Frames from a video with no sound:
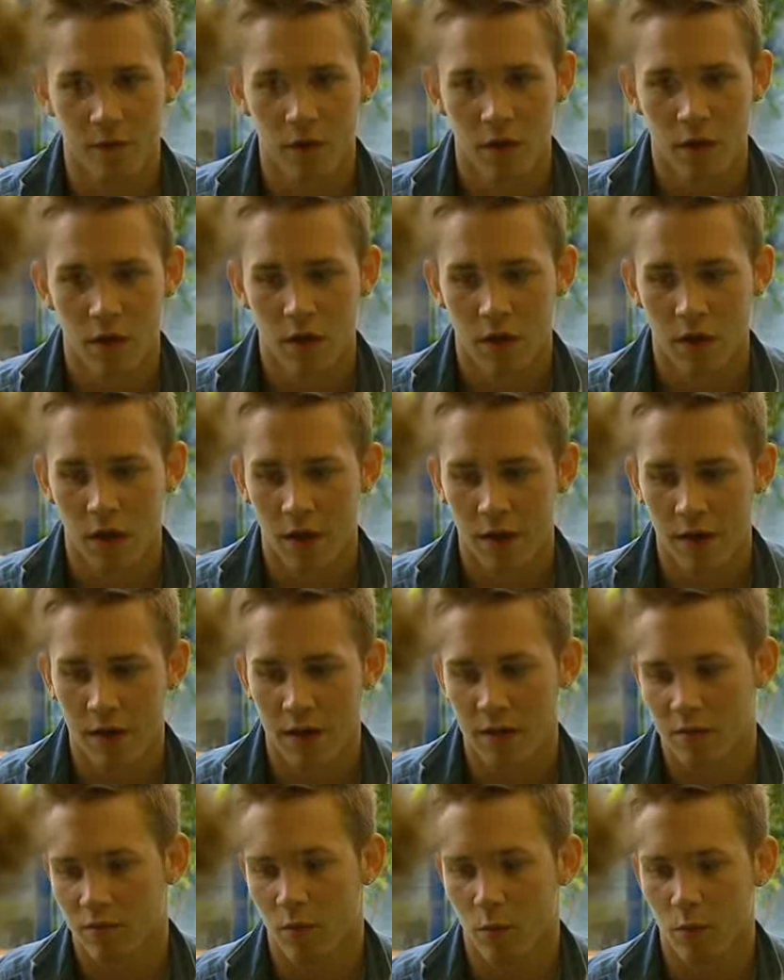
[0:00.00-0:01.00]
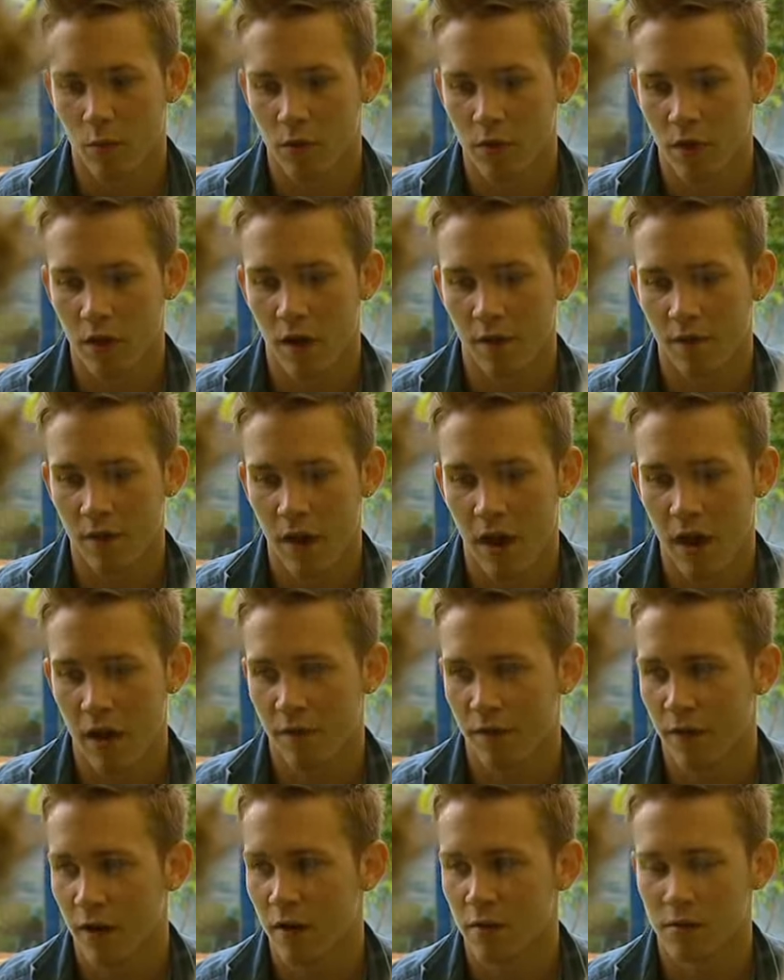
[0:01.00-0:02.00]
I like that's reward enough, and anything
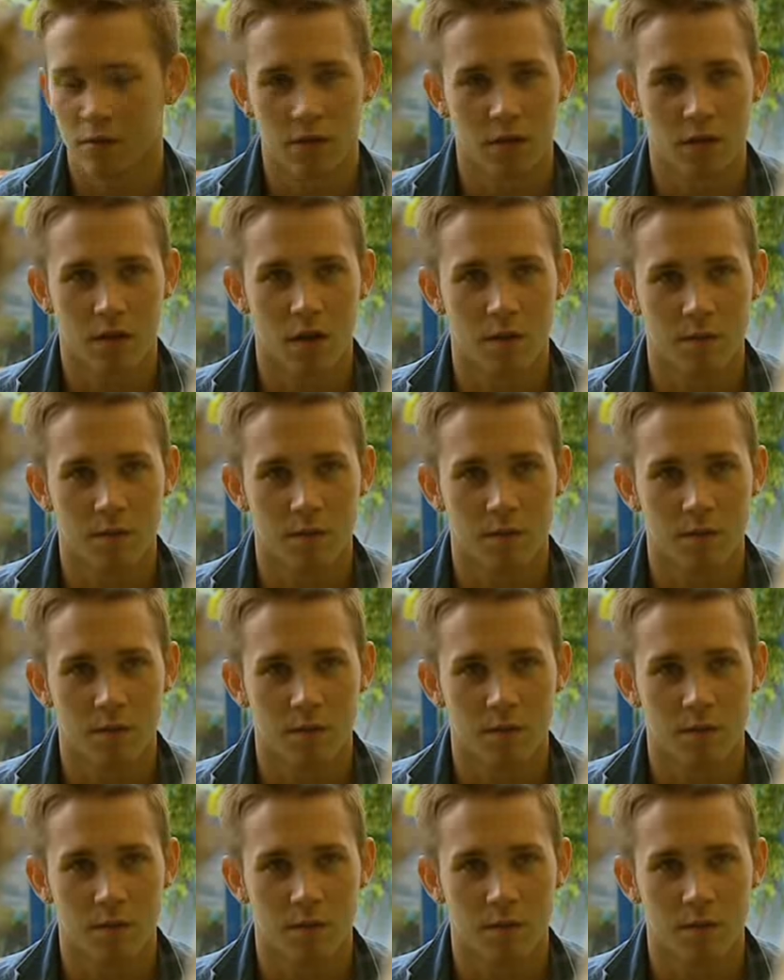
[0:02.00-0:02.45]
else that comes is a